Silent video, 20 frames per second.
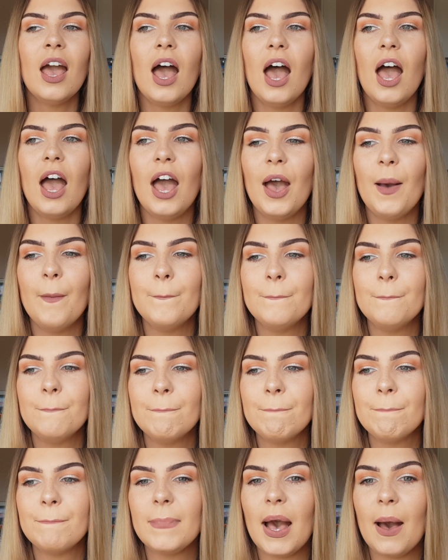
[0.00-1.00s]

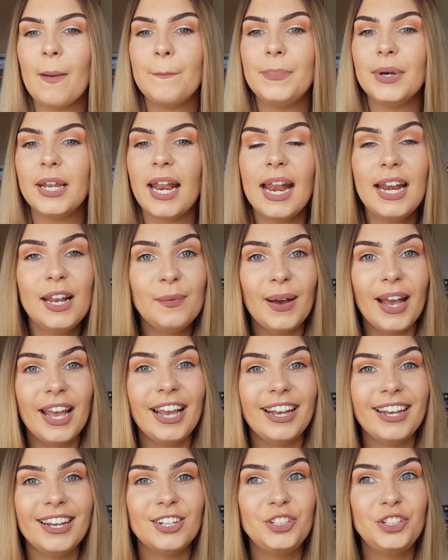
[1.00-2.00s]
But
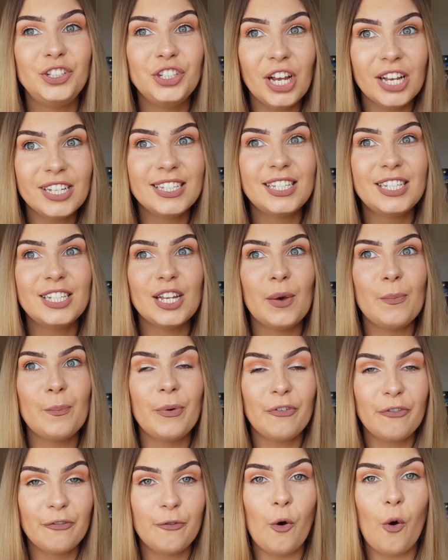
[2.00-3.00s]
anyway, just
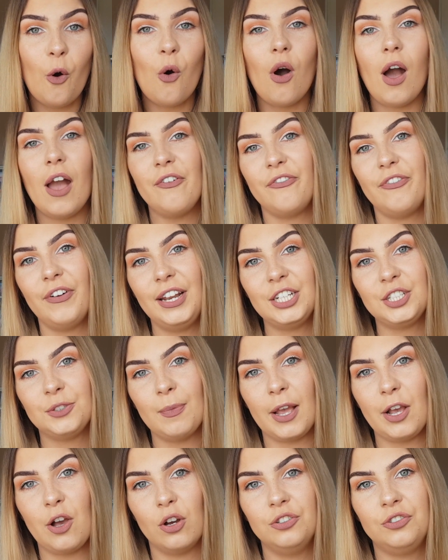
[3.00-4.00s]
before I finished
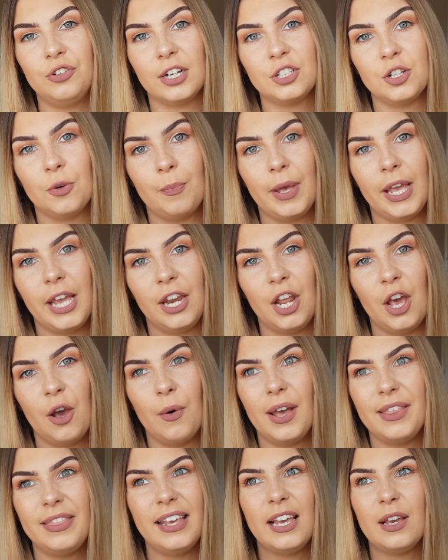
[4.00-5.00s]
my contract on P&O,
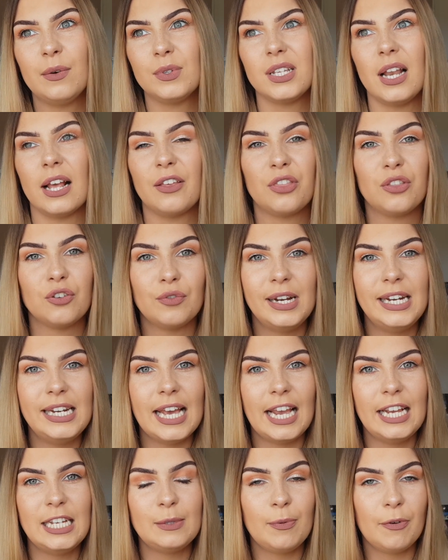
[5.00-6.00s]
I think it was like 3
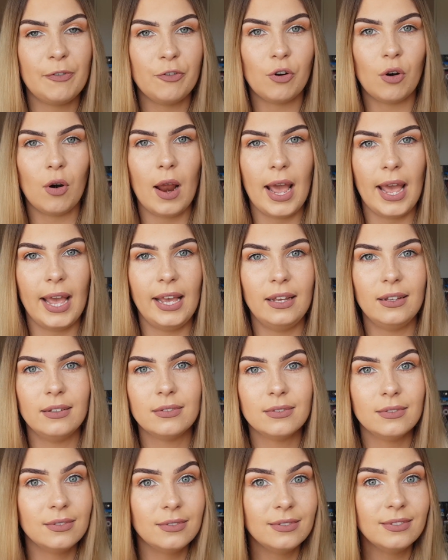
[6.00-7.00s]
days before I
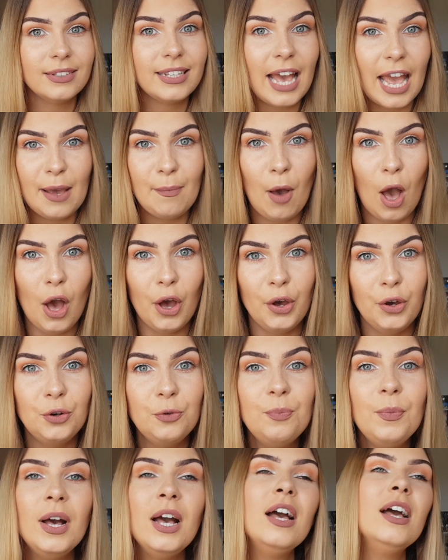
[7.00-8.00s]
came
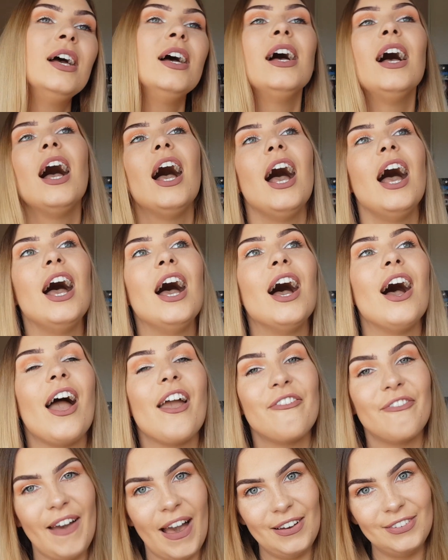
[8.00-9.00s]
home, I
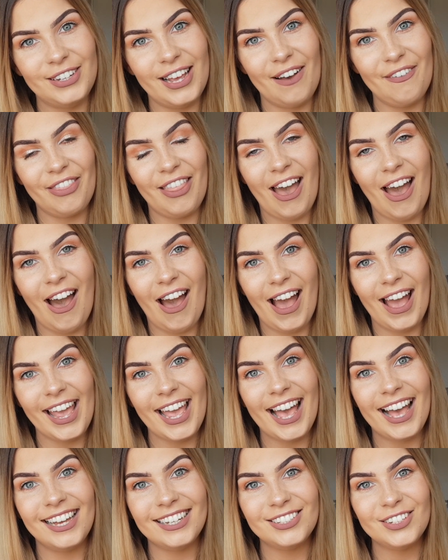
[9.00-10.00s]
found out that I
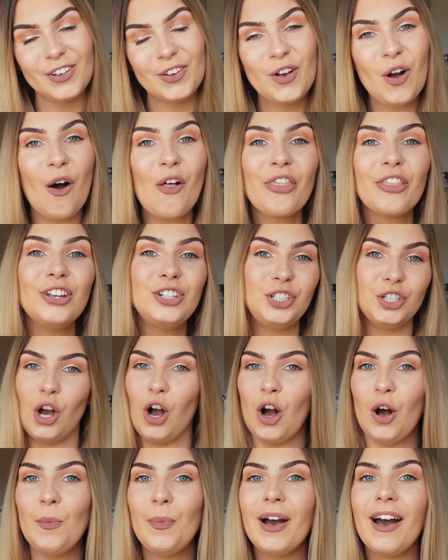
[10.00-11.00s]
had got the
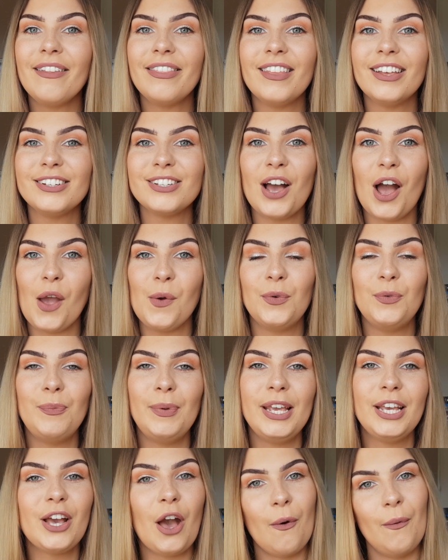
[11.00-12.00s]
job and that I would
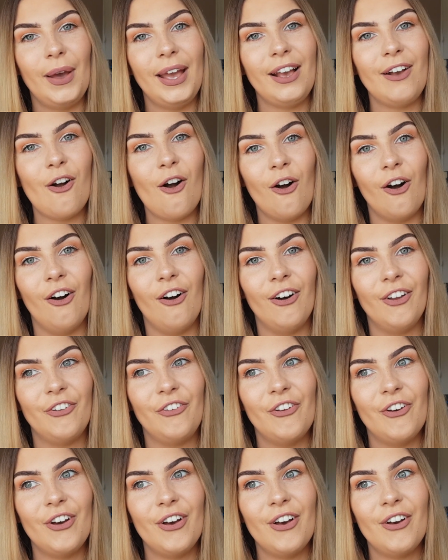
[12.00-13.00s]
be going
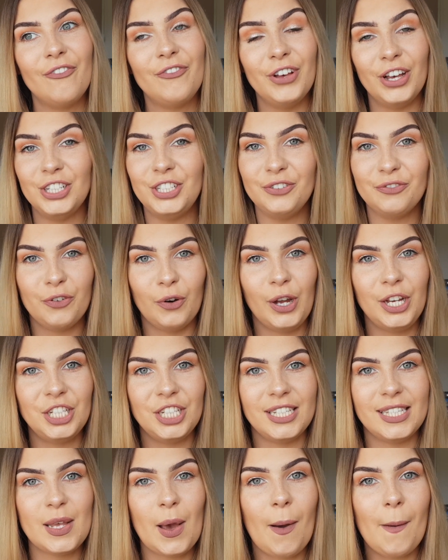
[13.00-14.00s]
on Virgin
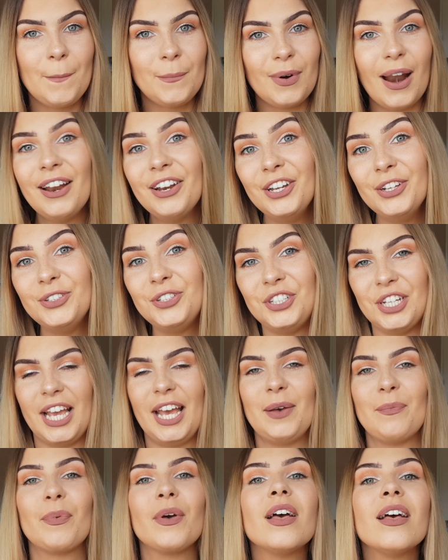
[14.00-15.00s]
Voyages' brand new
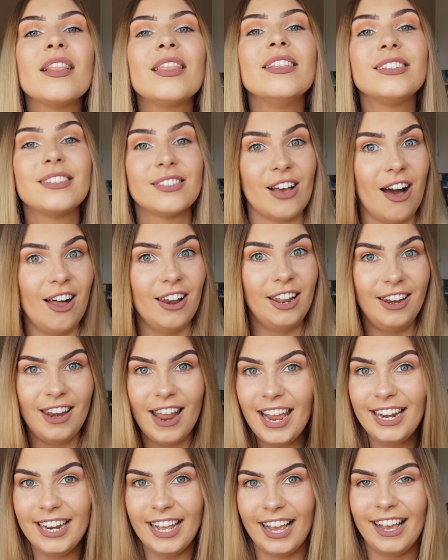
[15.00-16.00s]
ship, the Scarlet
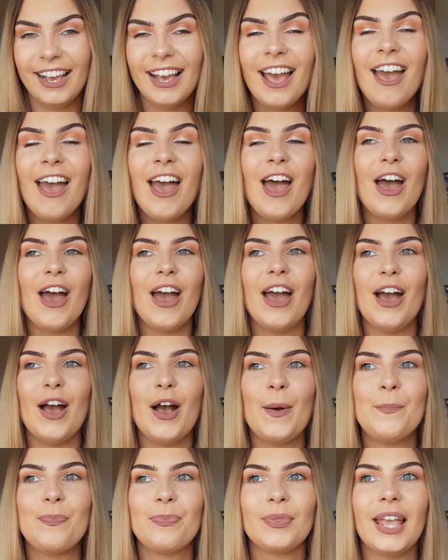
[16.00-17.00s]
Lady,
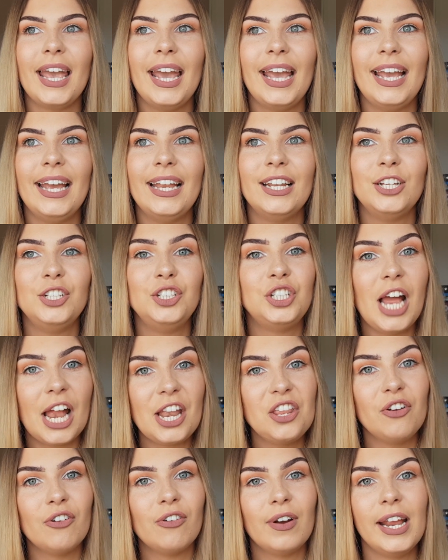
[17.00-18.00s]
in
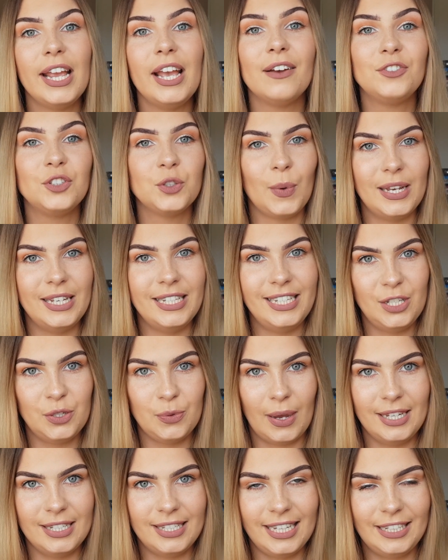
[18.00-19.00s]
January of
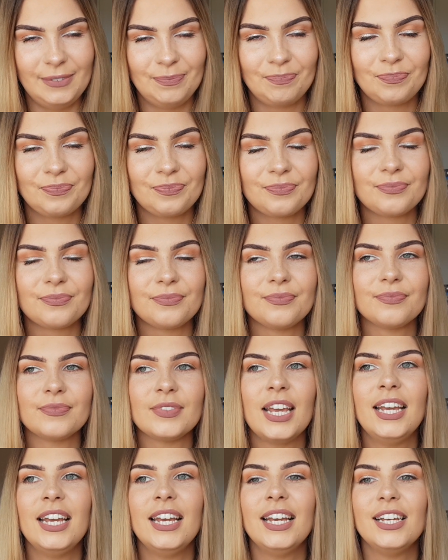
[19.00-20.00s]
2020.
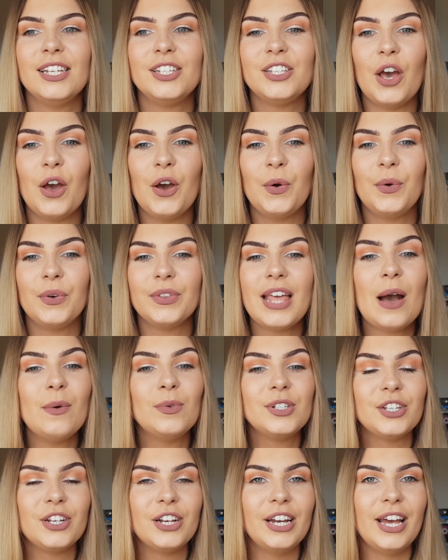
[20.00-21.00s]
So that
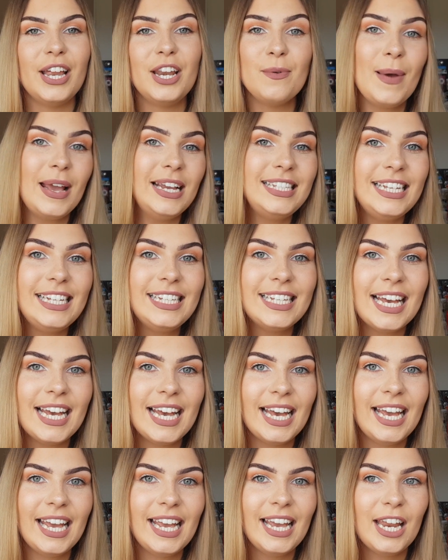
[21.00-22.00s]
was an amazing
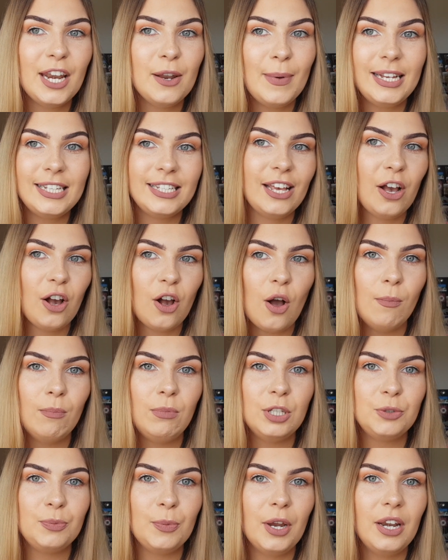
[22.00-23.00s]
day, an amazing
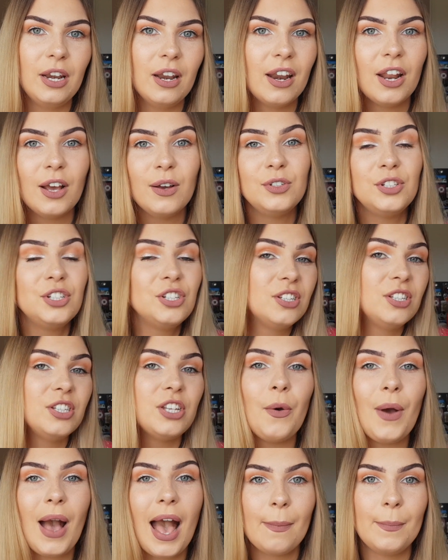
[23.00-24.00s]
accomplishment, and I was just
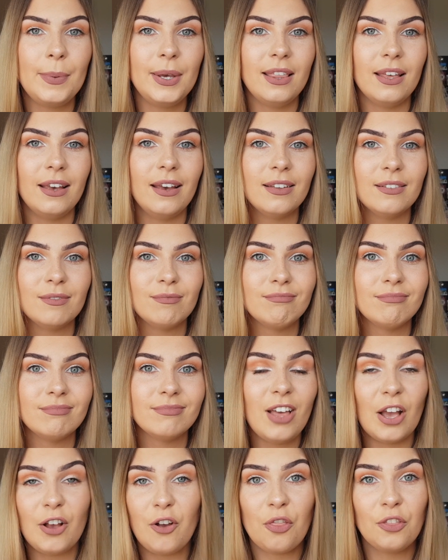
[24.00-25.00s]
so happy that
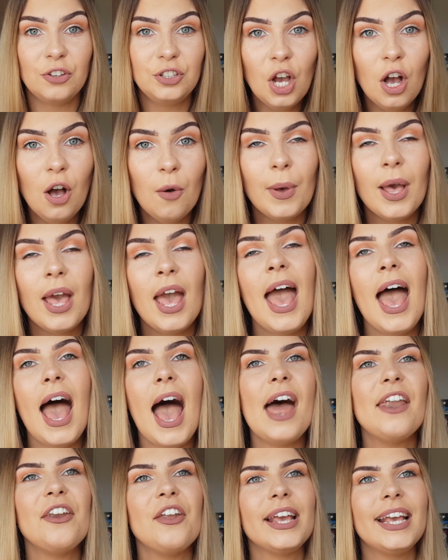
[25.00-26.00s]
I got the job.
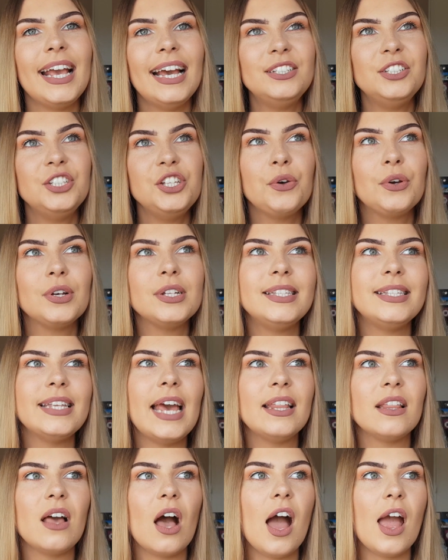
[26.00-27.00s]
And I guess you could
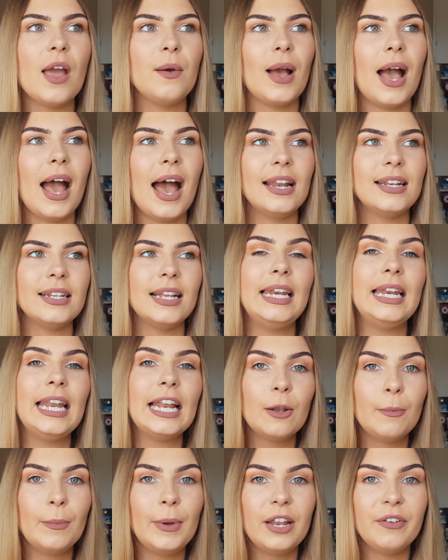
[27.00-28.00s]
say that I had a
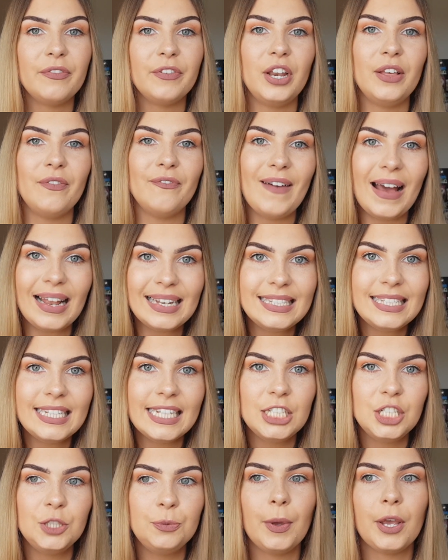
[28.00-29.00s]
little bit of an
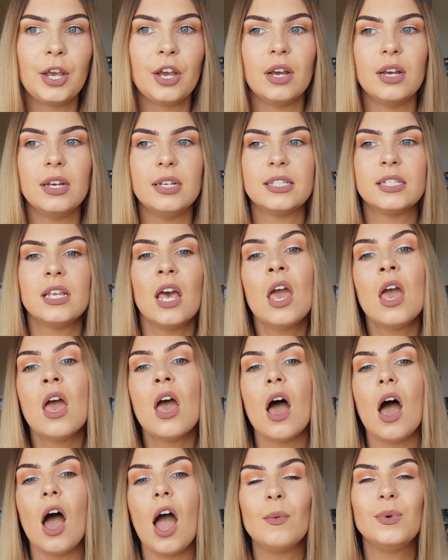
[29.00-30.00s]
advantage because
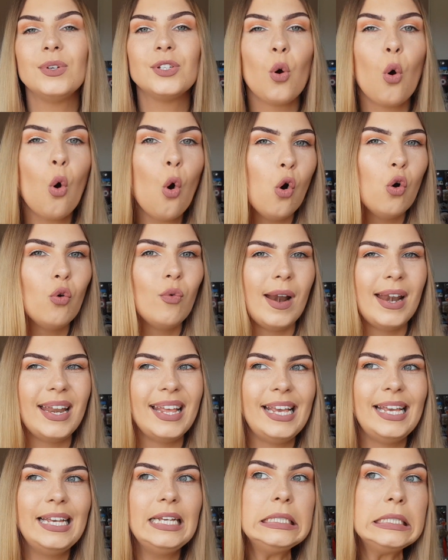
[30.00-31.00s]
I was
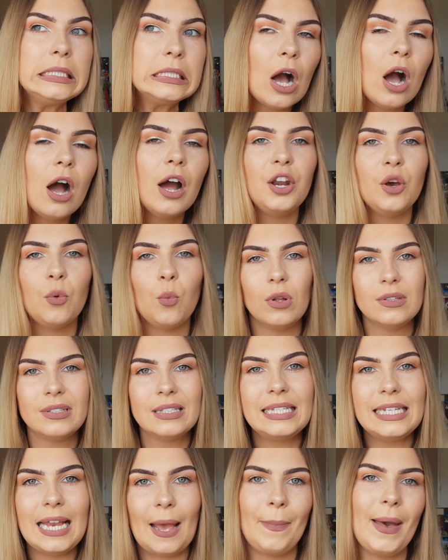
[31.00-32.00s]
already kind of one
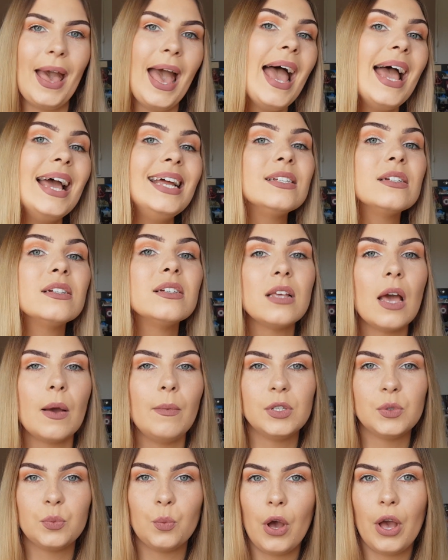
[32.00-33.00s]
step ahead, because I
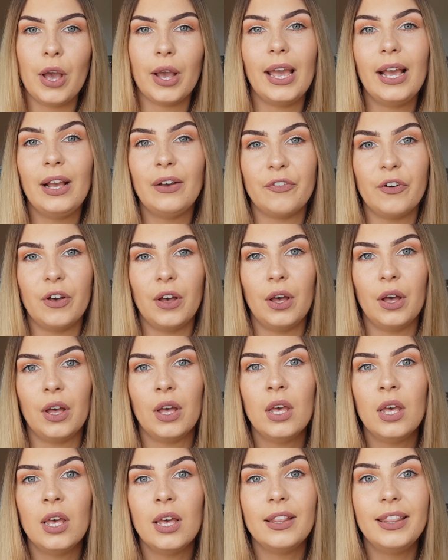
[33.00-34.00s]
was working for
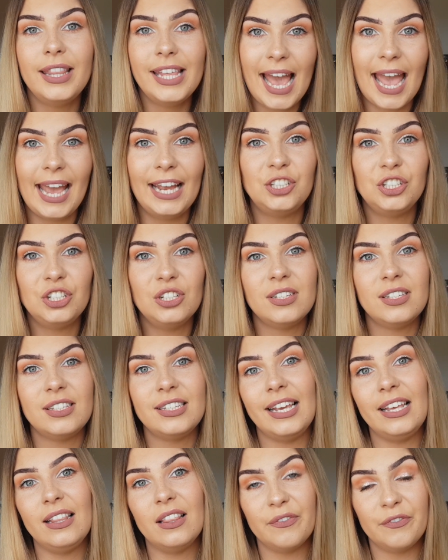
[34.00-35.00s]
the
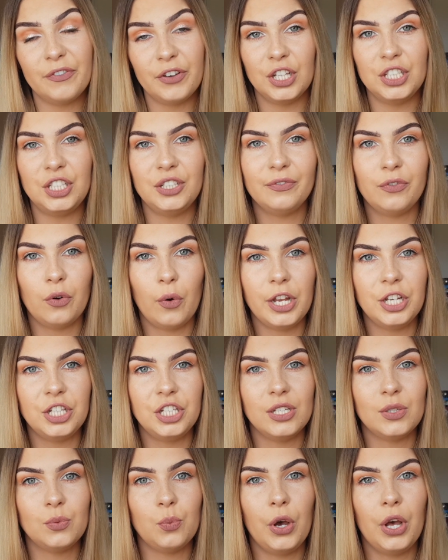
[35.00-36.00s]
agency that Virgin
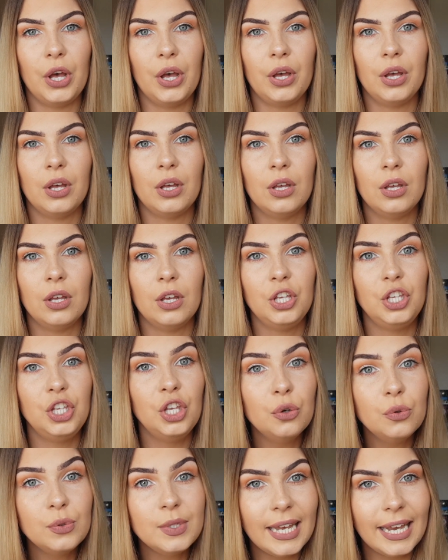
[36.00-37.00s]
Voyages were
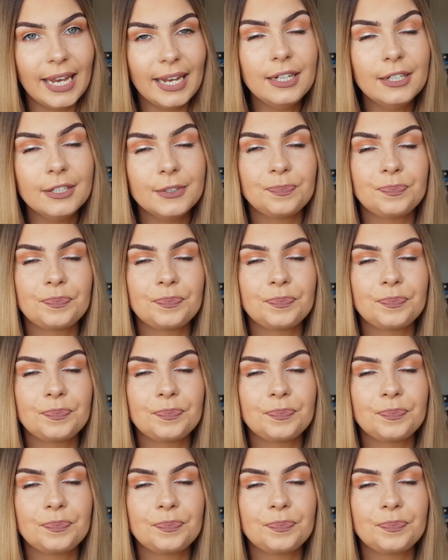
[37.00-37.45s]
using.